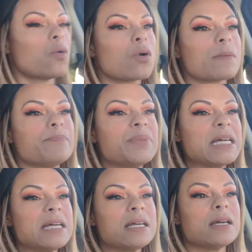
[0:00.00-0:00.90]
or
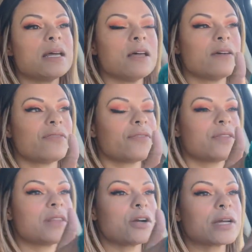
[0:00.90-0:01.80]
B, if
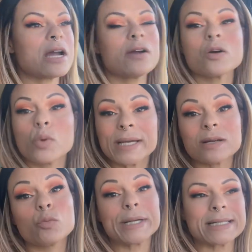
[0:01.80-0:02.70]
they're carrying a wig
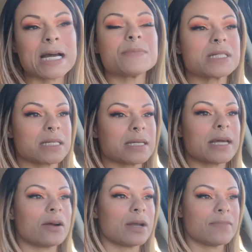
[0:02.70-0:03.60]
that Wig Types
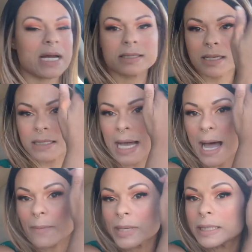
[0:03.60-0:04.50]
doesn't carry, and that does
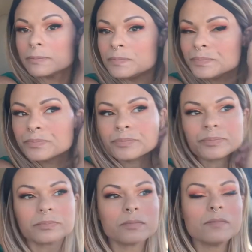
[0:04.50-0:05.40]
happen.
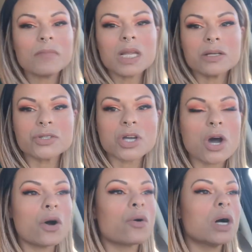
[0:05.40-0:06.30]

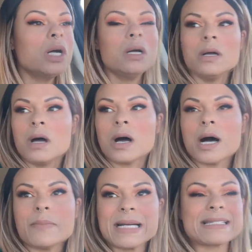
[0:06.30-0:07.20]
So,
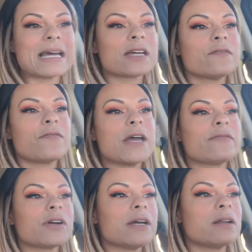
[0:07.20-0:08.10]
um, my second
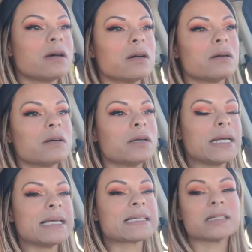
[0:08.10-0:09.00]
favorite
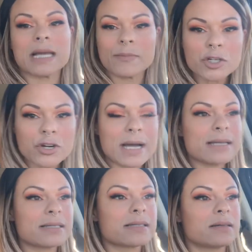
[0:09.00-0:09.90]
is
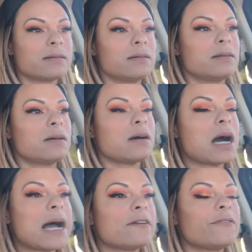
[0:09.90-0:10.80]
Glamourtress.
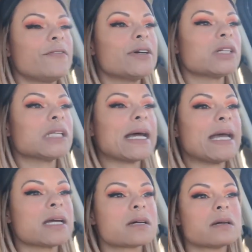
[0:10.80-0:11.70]
I feel
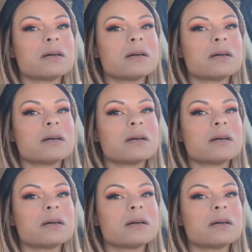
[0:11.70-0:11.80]
like